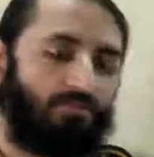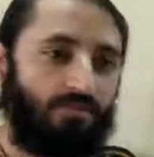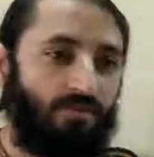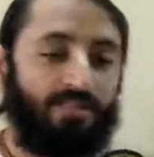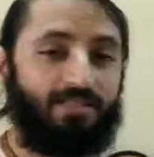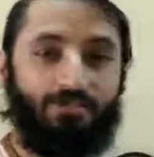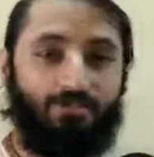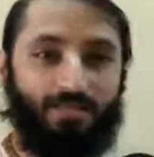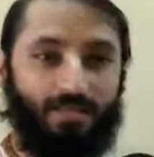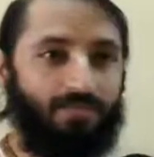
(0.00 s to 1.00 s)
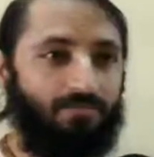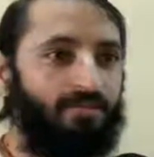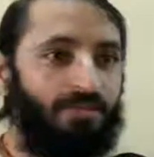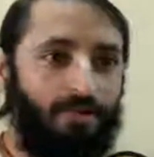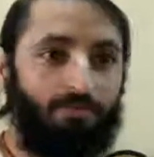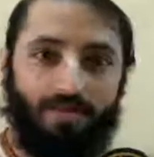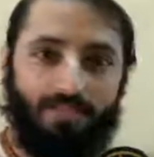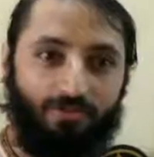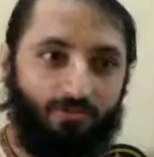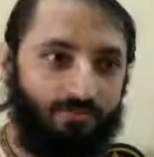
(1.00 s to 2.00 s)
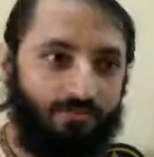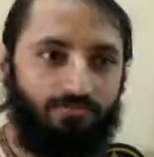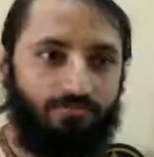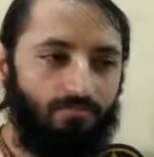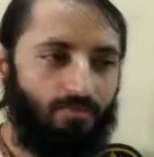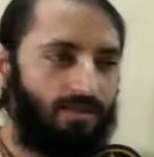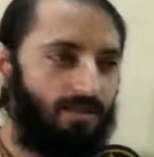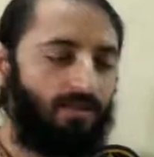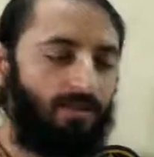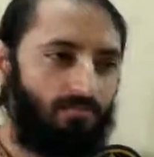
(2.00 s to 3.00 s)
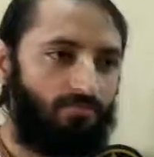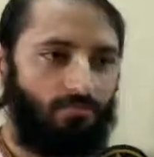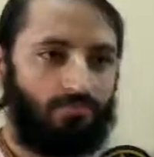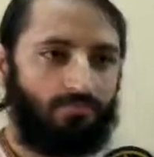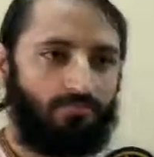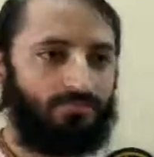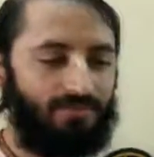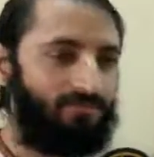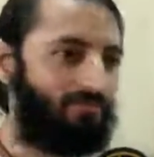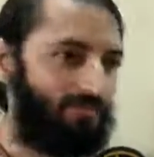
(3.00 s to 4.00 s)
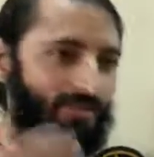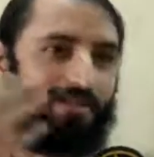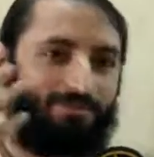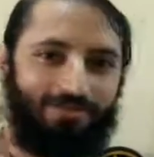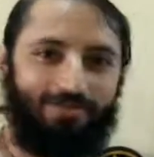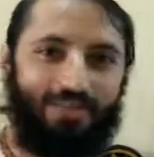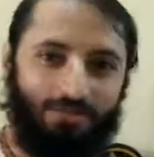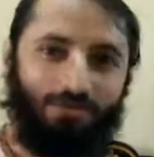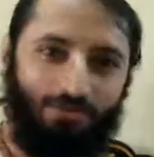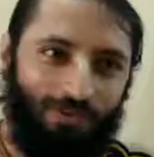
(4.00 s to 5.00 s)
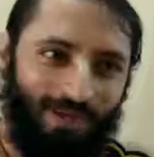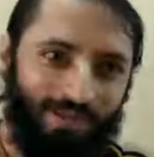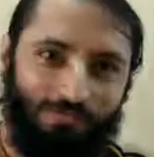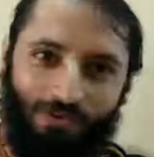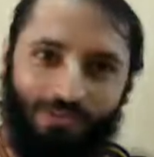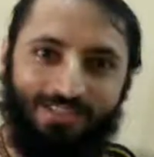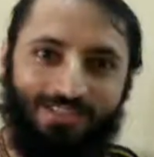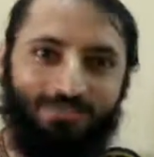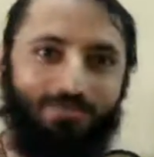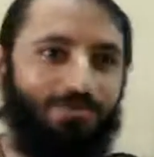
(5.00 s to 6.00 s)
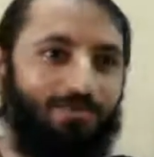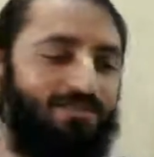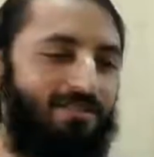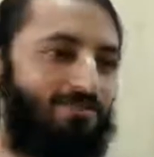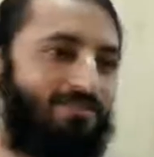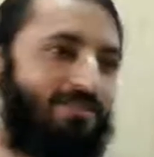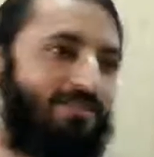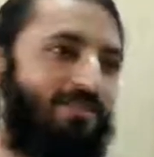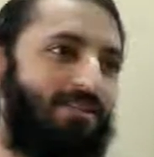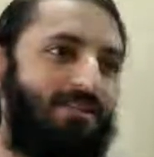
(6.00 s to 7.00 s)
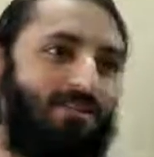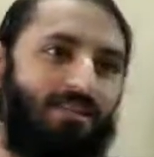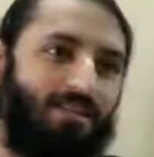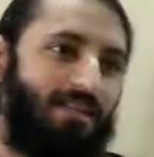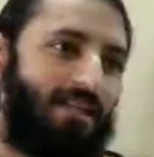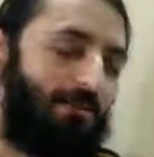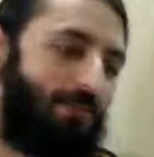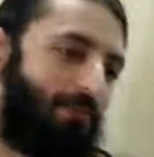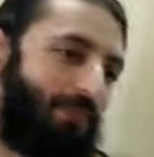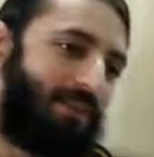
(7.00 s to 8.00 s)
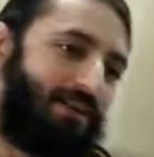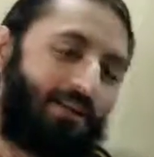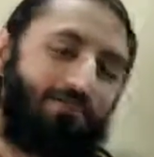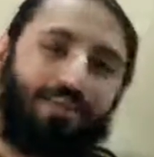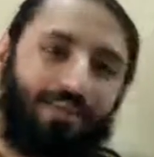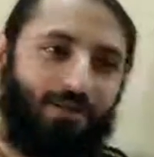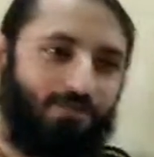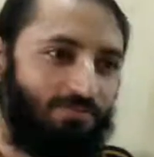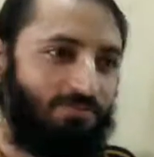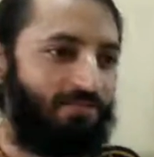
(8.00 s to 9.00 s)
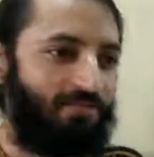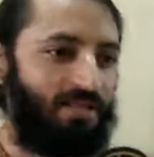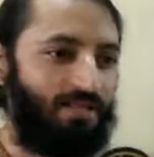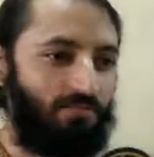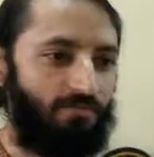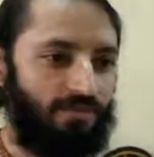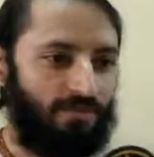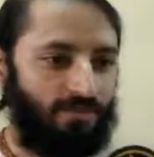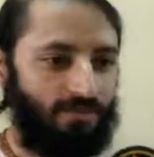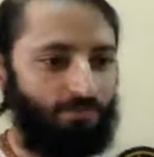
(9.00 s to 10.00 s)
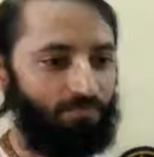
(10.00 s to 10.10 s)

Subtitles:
The lectures are very impressive, but then I was not able to find the process of devotional service. Definitely, I must be a very dull person.